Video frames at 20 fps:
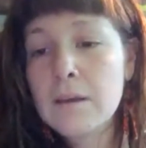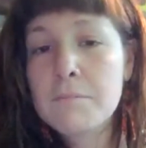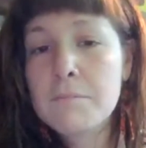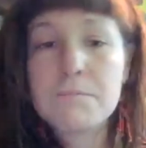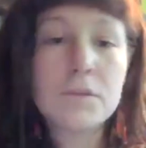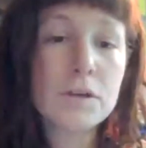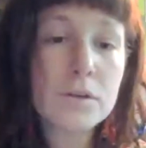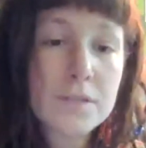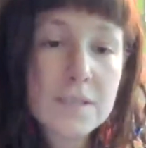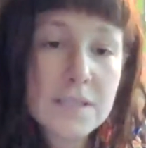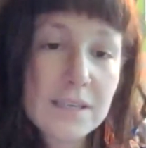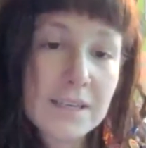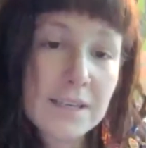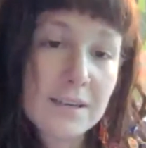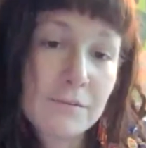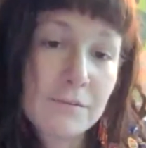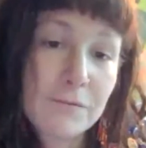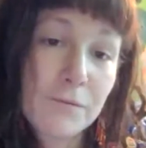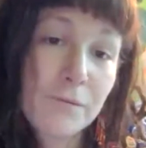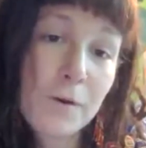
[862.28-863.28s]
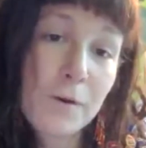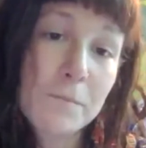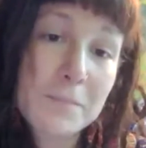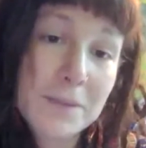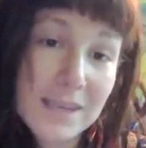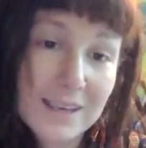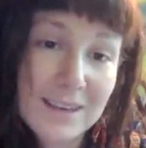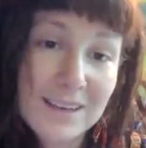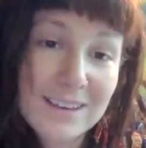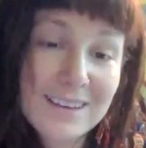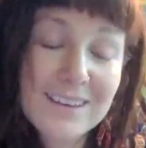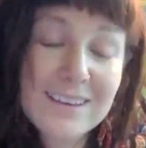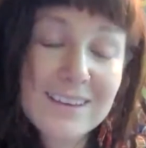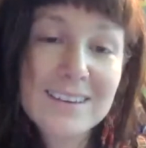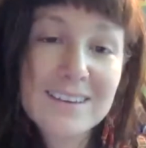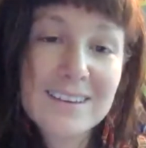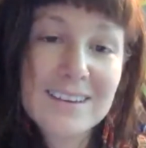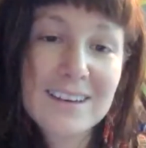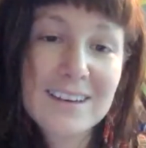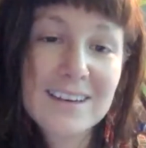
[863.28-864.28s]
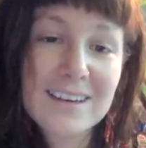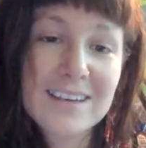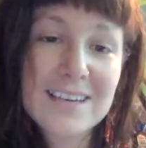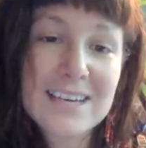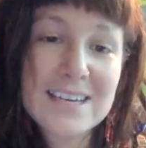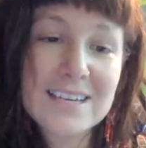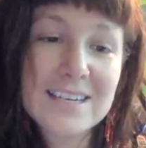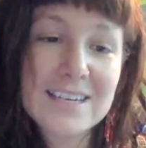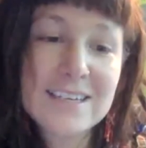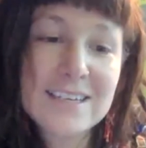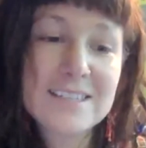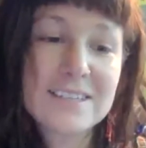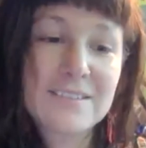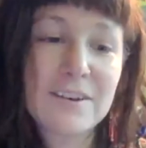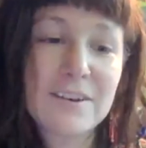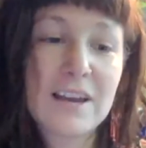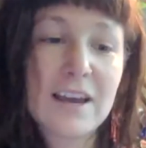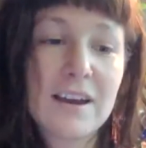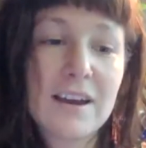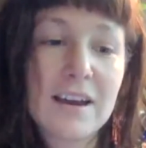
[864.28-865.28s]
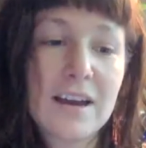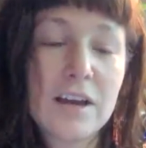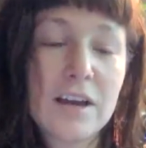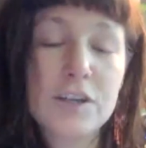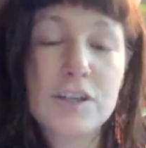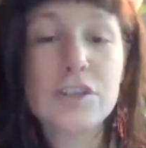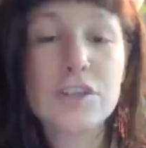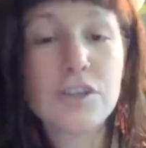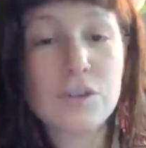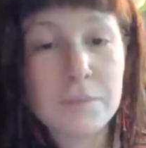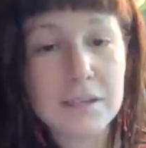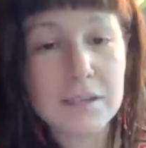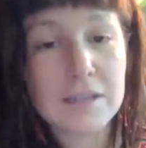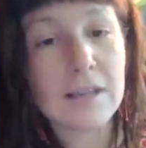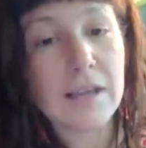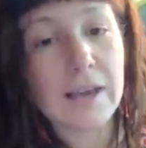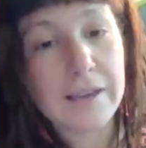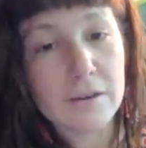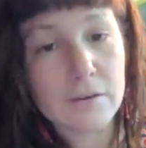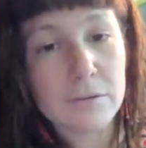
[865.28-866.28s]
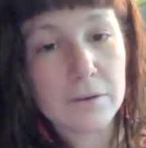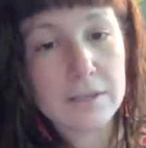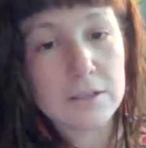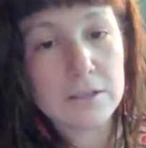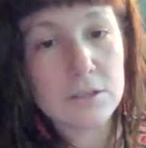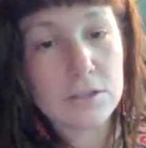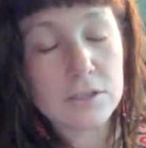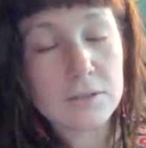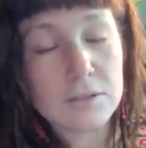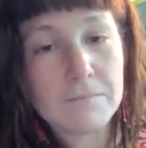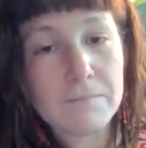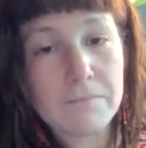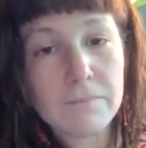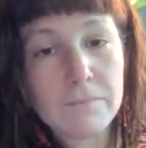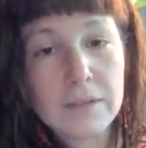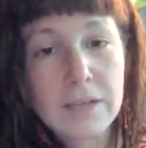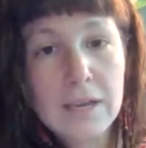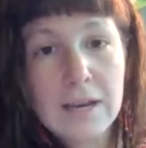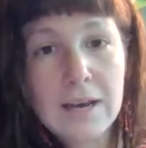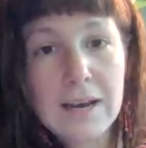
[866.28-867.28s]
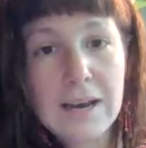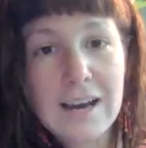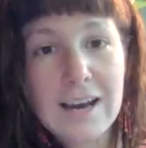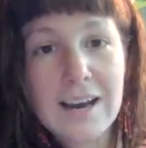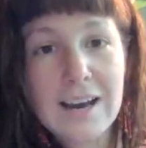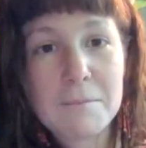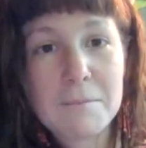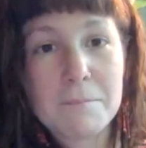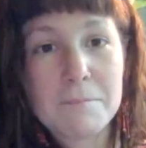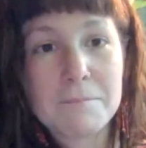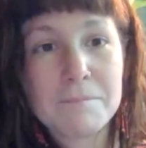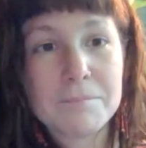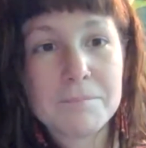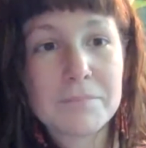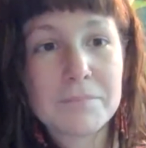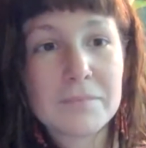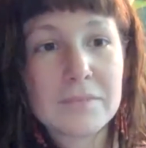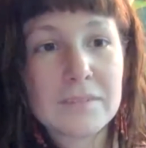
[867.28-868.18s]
music for me is a human language um